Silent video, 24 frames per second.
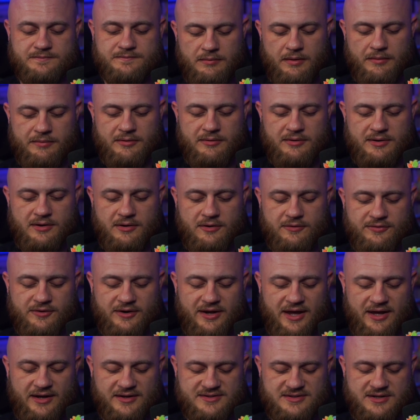Probably going to go for
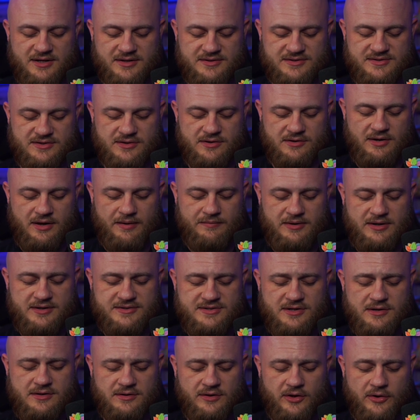Kangaskhan soon. I'm going to
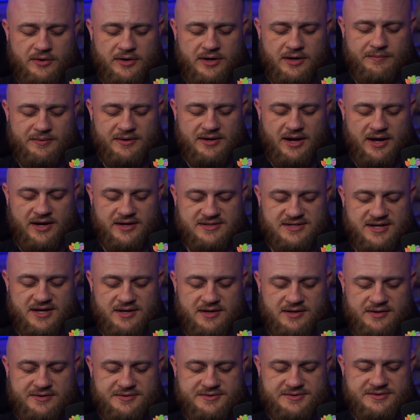start loading up a
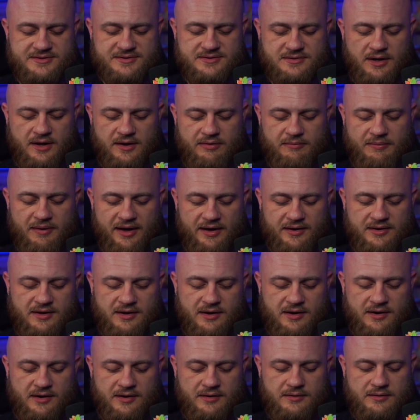Ninetales in the back
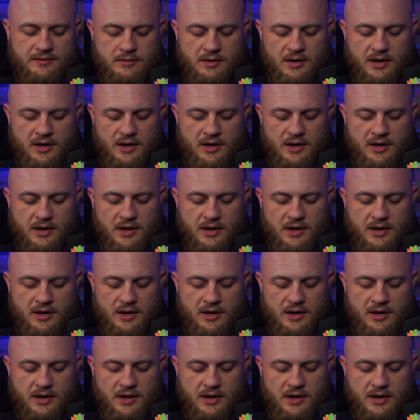here.